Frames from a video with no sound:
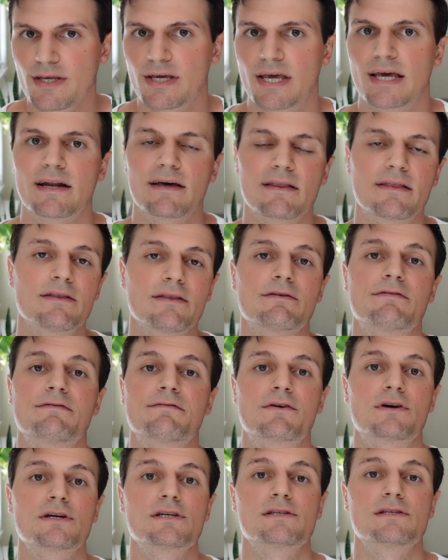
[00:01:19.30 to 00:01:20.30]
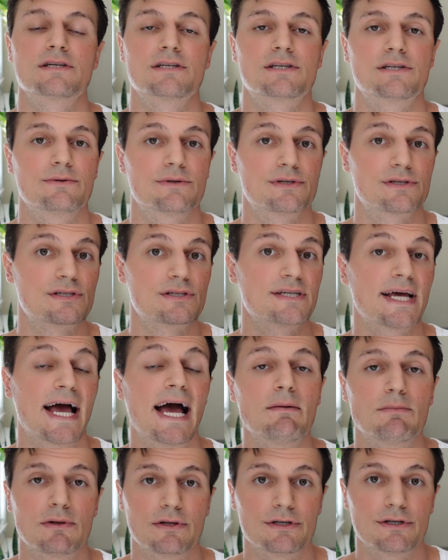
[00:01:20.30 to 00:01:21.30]
And I think the first thing to
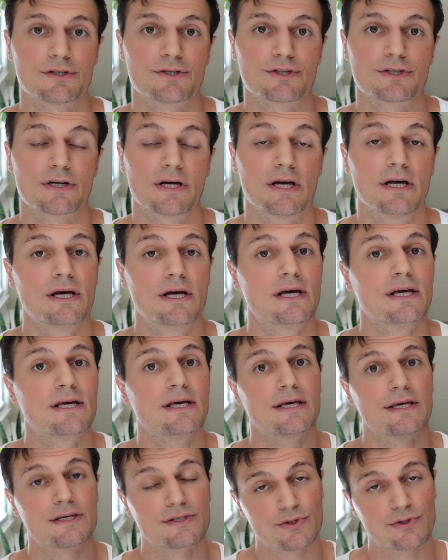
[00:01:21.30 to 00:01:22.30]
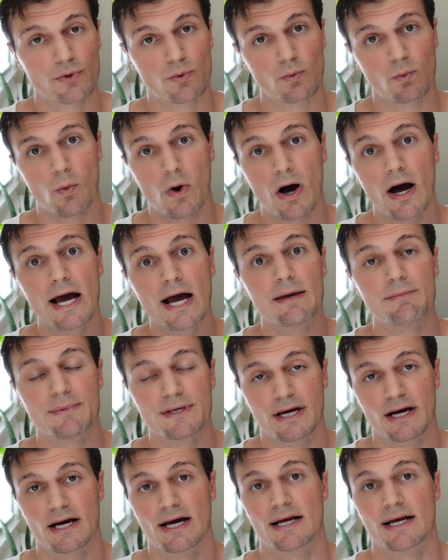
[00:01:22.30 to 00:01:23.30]
establish is the why
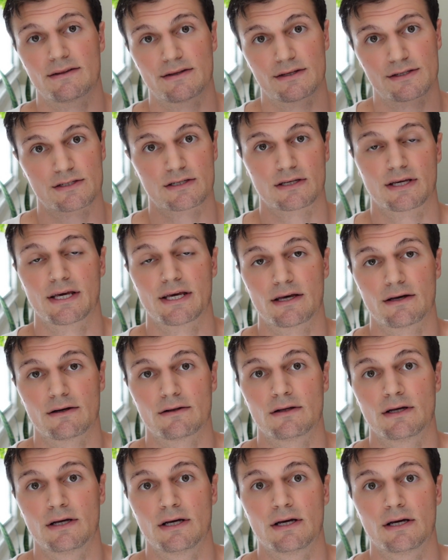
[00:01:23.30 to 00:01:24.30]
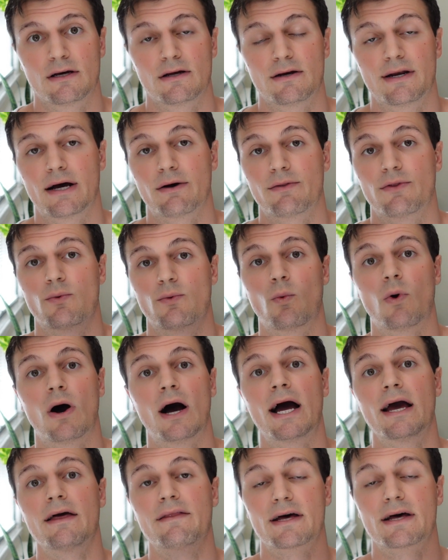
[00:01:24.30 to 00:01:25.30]
behind the scale. Now, the
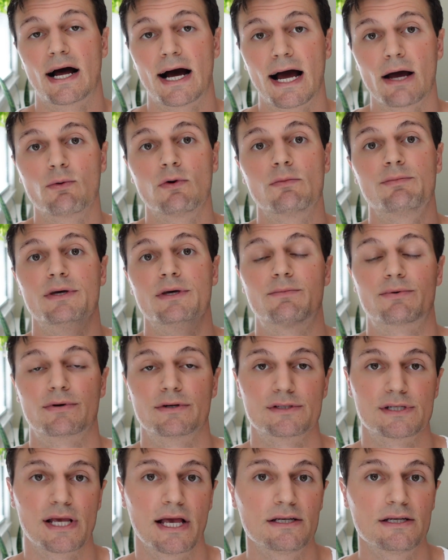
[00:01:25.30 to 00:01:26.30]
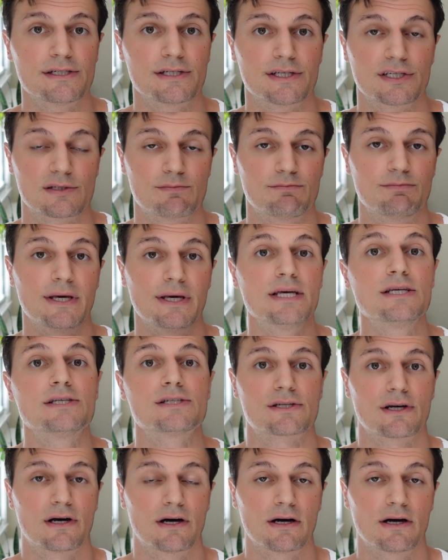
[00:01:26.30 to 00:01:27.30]
why that I will be presenting is
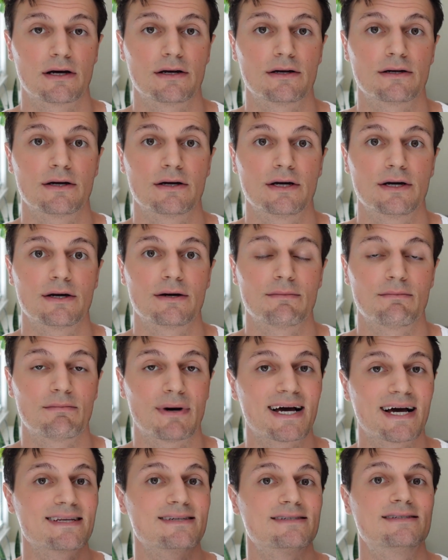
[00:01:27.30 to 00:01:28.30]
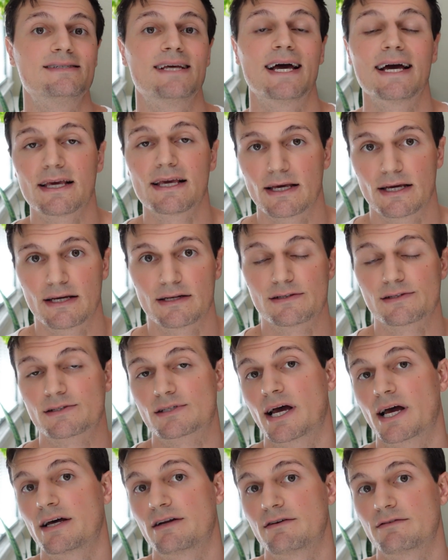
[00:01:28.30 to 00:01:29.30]
based on my decade
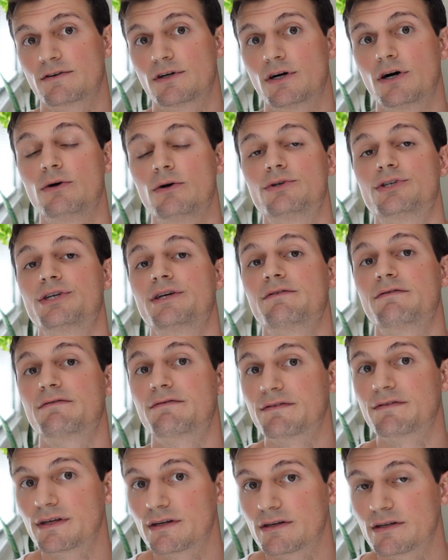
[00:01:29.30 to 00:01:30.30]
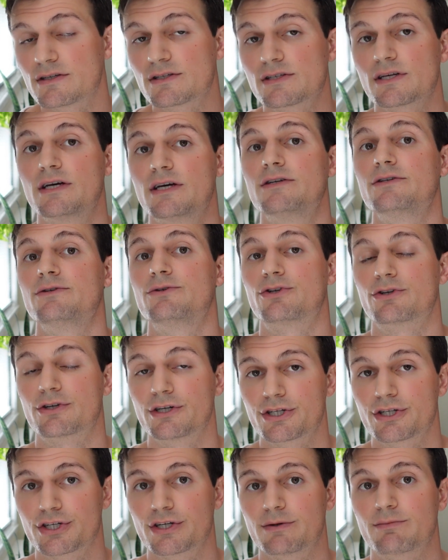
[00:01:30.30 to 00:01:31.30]
inside of coaching fitness and
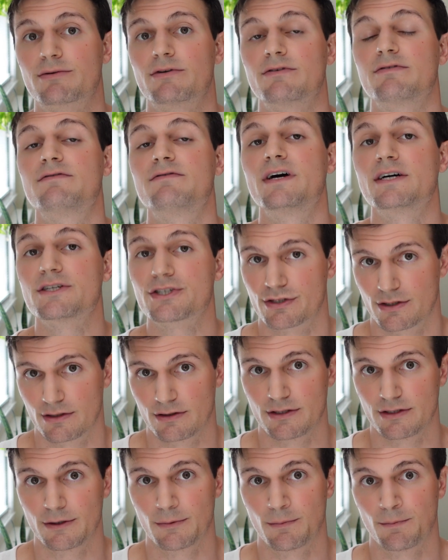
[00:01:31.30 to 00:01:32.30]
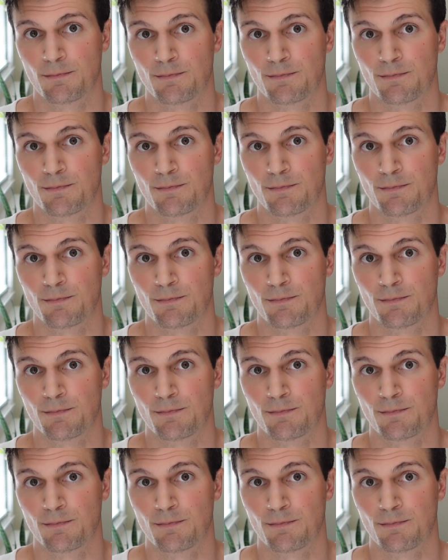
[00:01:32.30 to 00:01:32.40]
nutrition professionally,